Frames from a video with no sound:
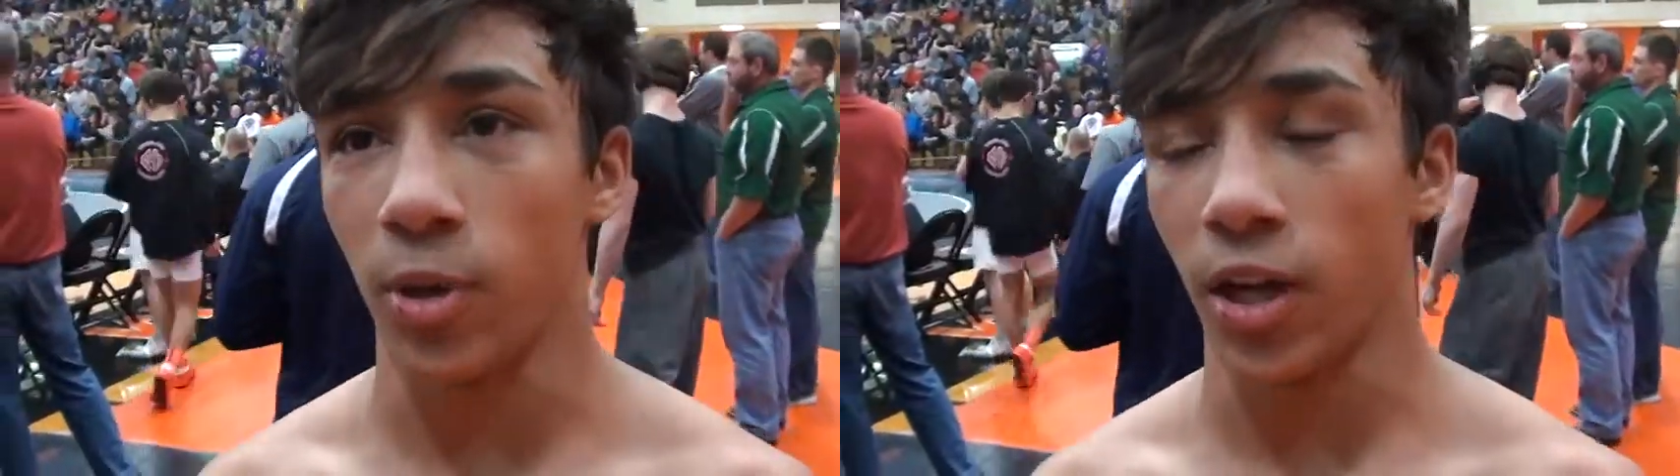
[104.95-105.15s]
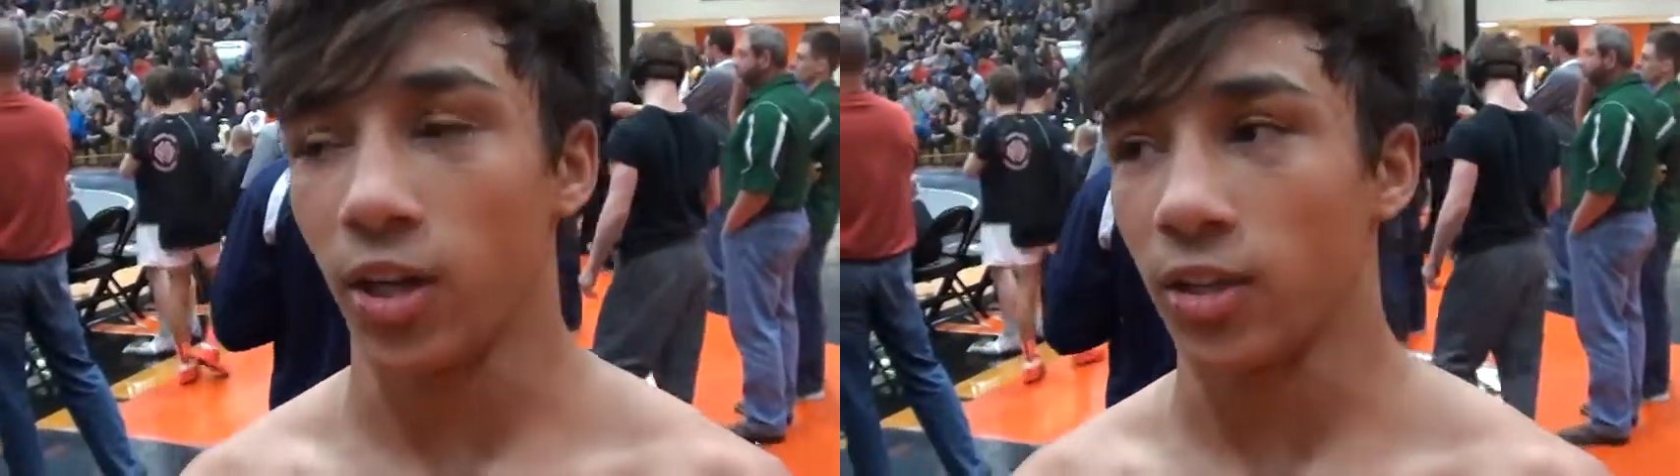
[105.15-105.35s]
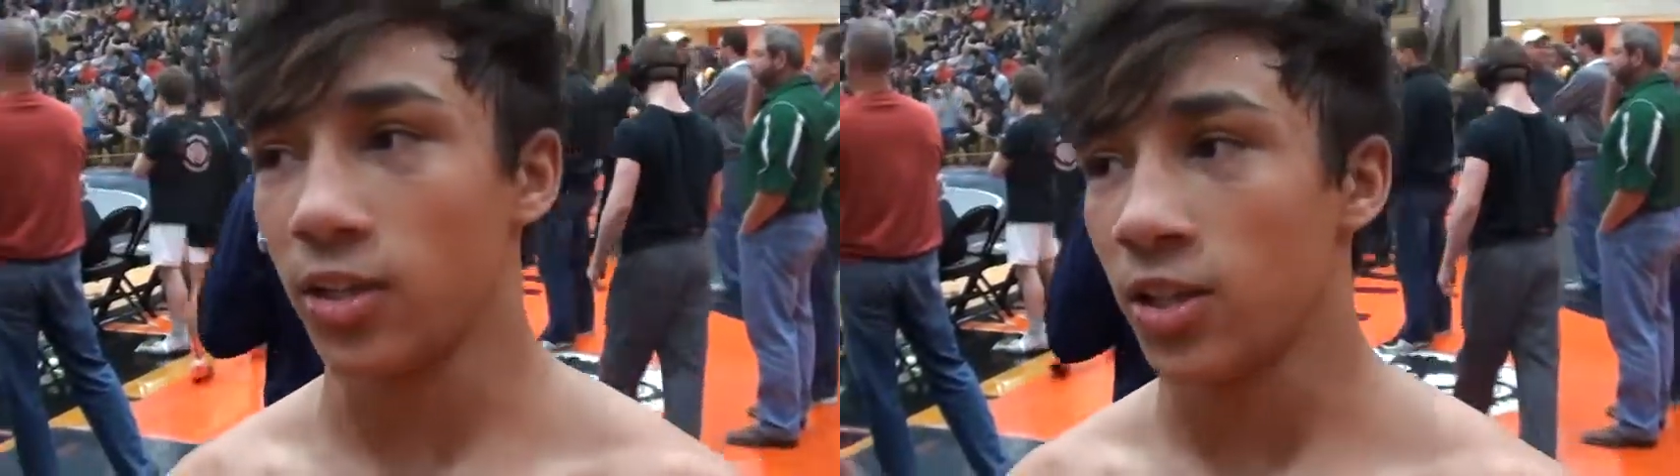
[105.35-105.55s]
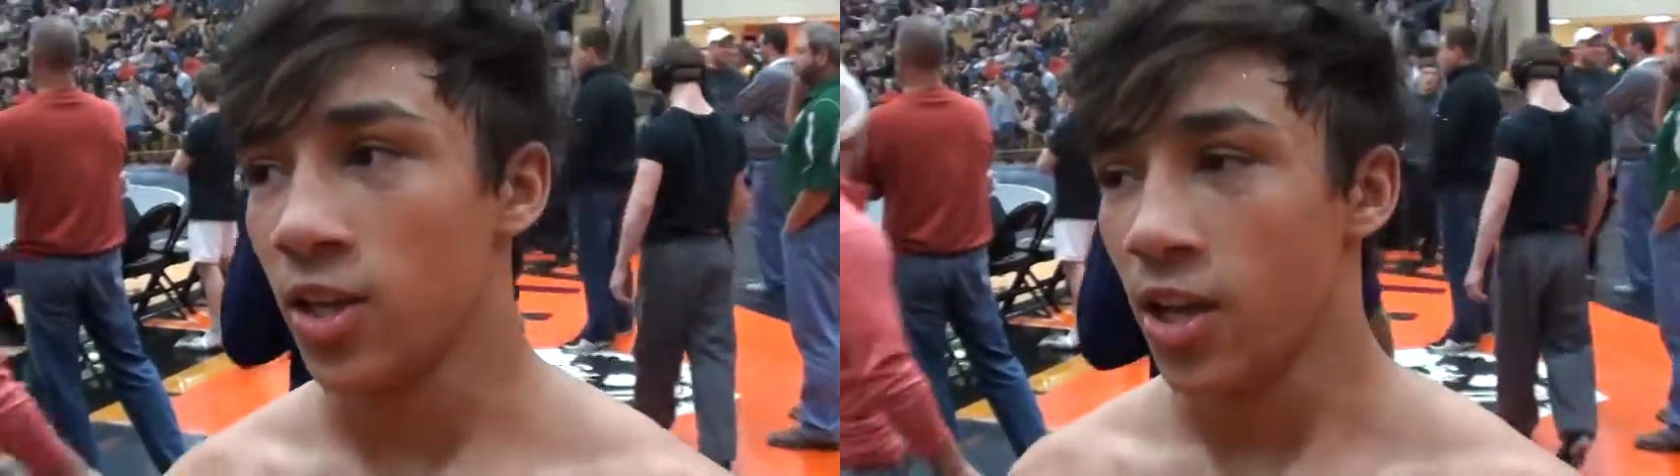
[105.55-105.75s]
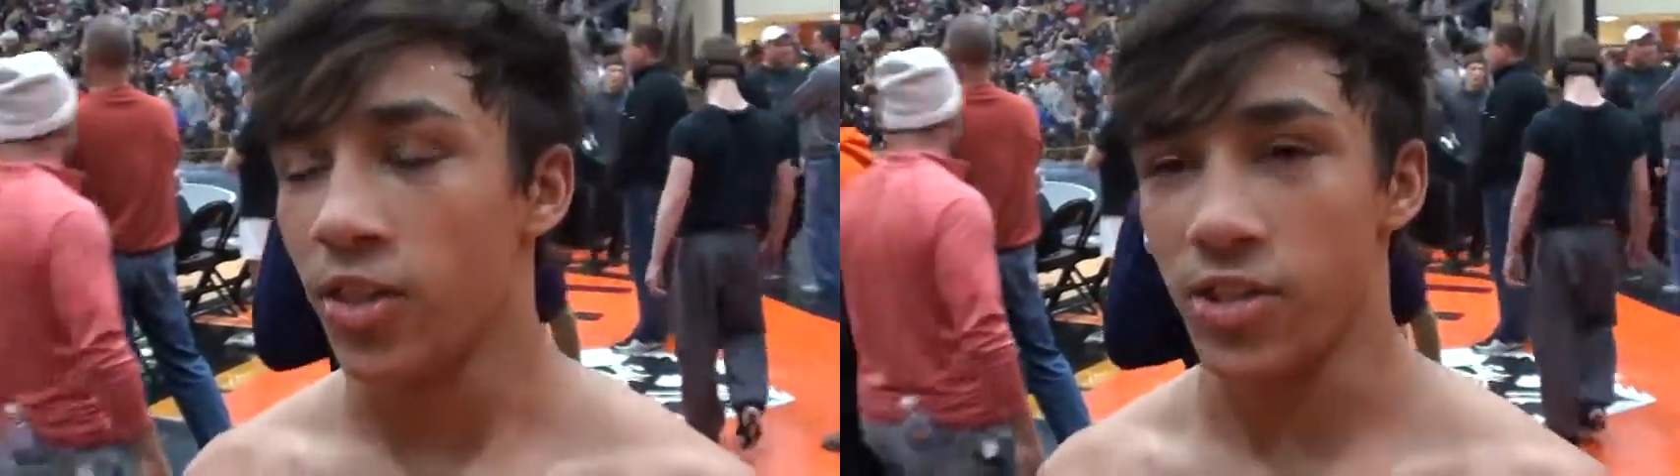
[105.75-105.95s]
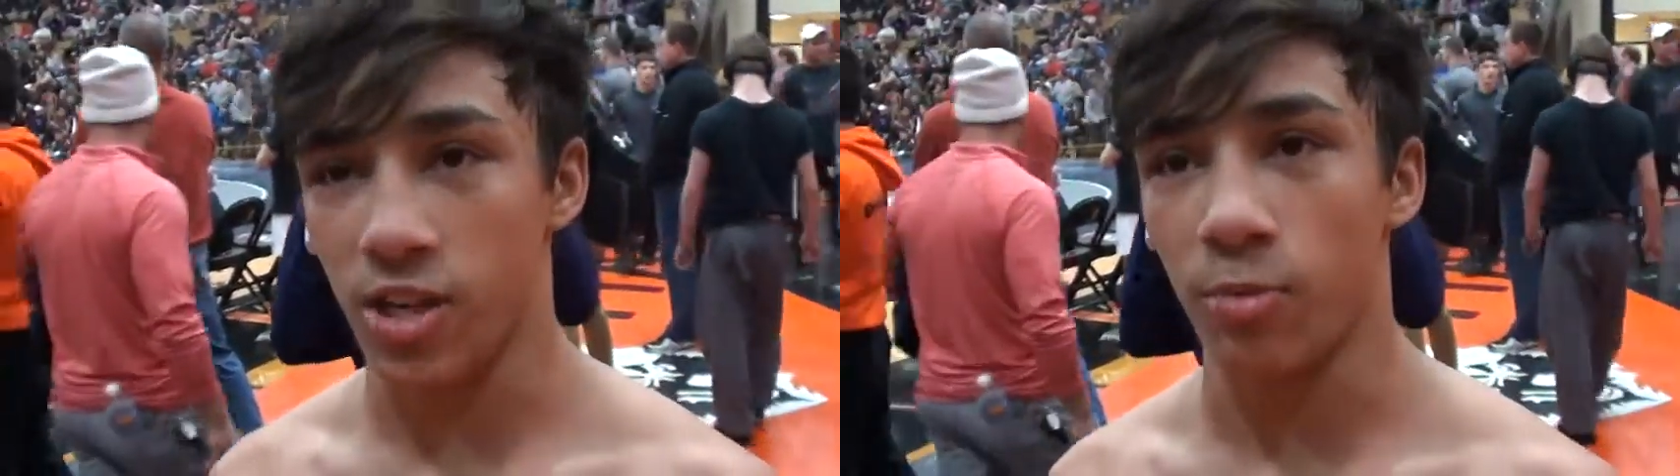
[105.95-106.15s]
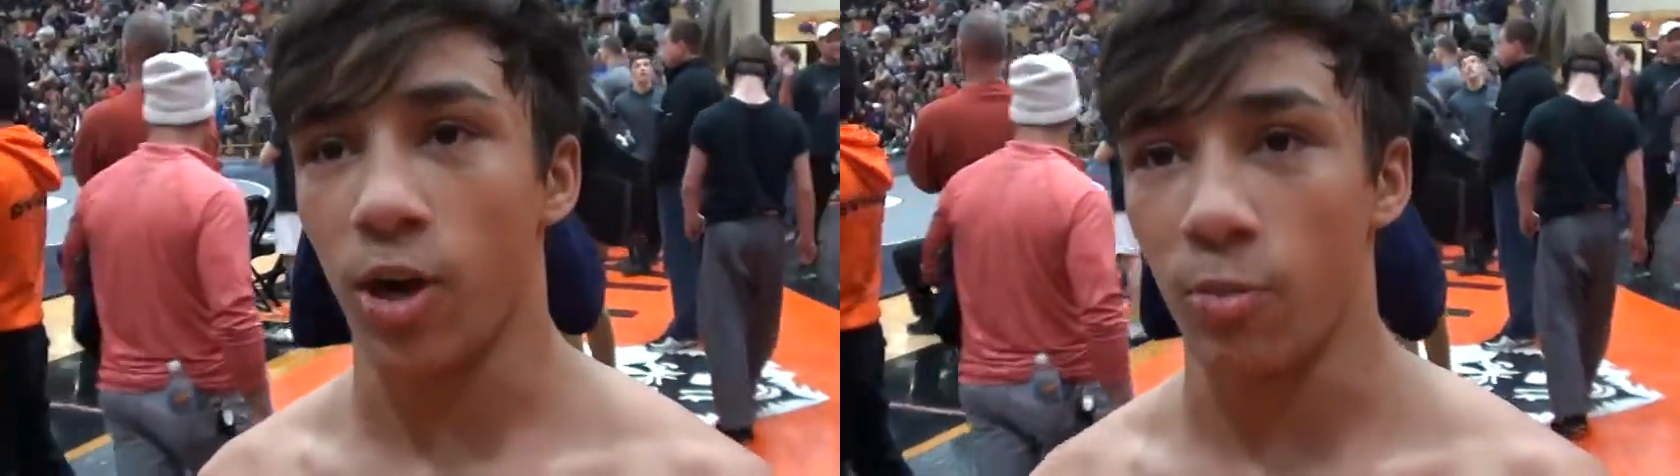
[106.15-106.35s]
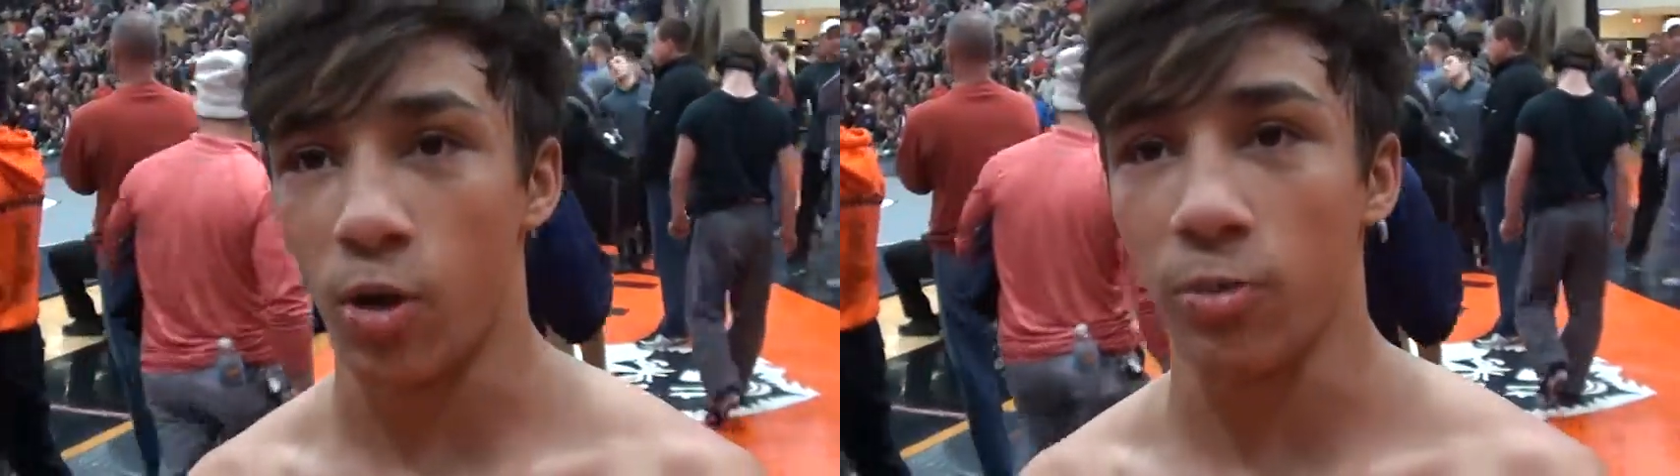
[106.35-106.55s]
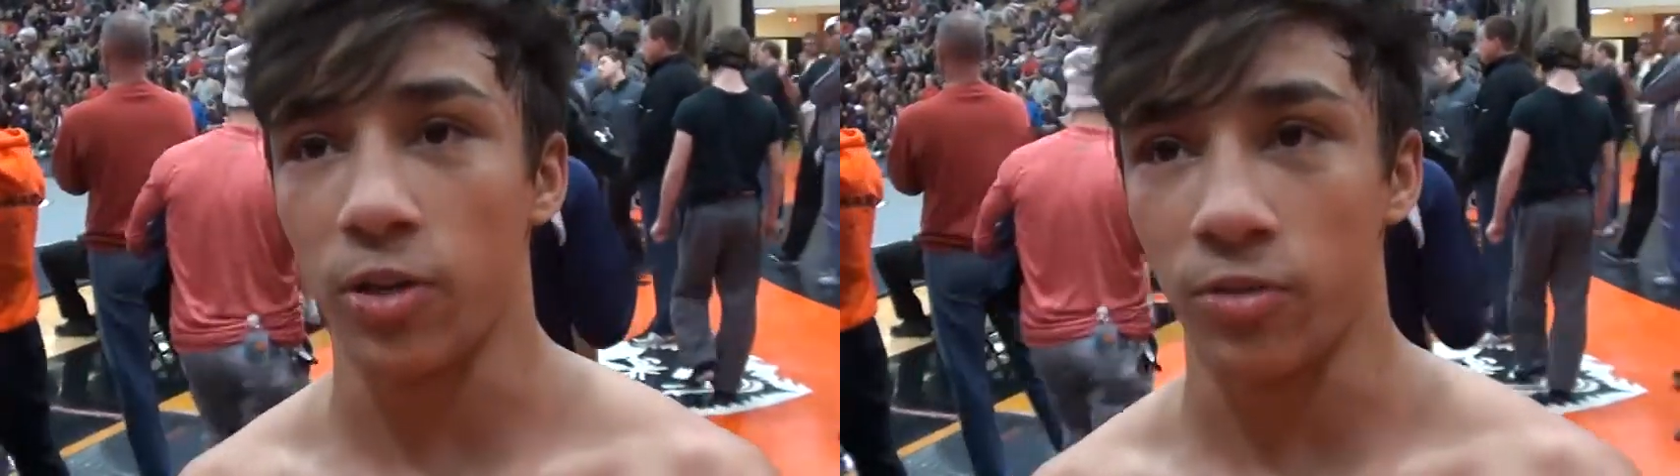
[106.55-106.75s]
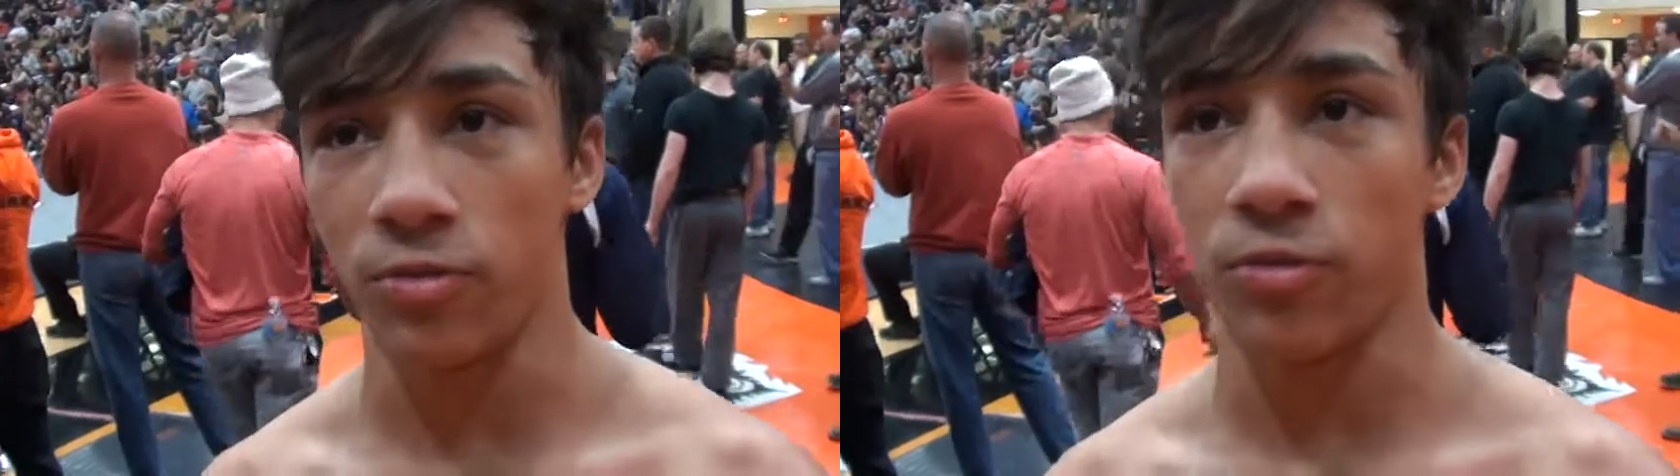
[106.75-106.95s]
but in the summer I'm hoping